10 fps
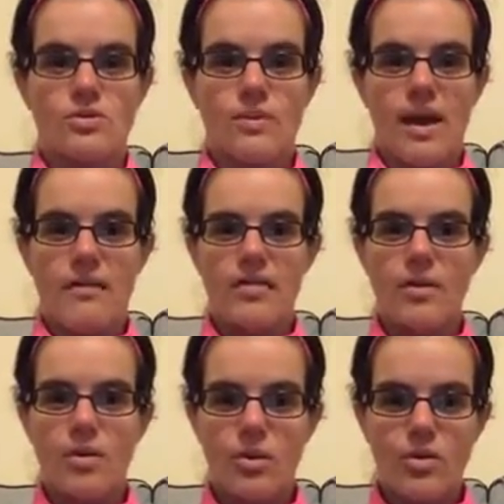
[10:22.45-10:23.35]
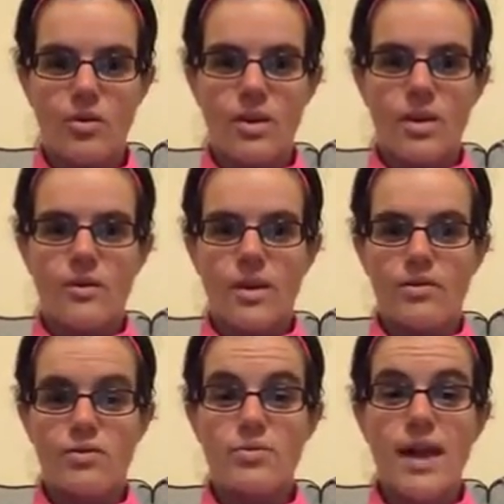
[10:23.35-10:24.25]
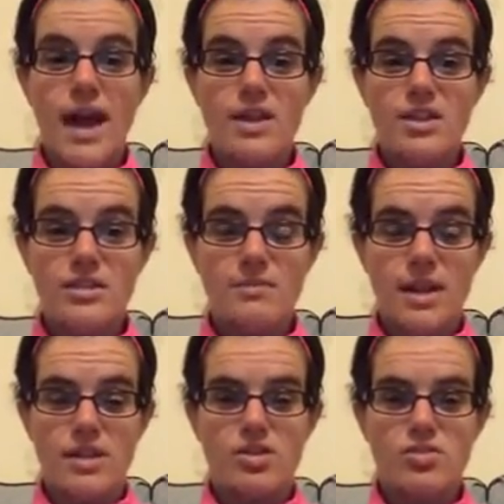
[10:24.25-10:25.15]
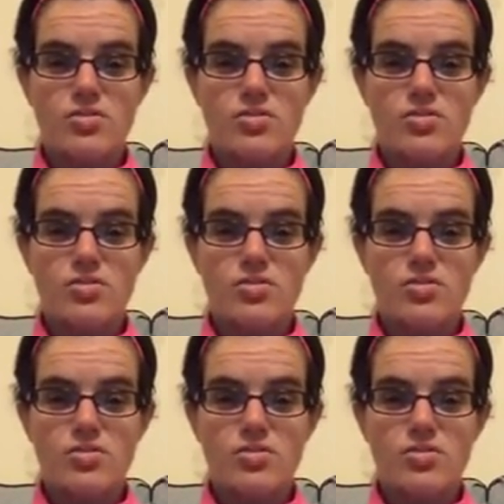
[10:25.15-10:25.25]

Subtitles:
So we have our goal, we have 3 action plans,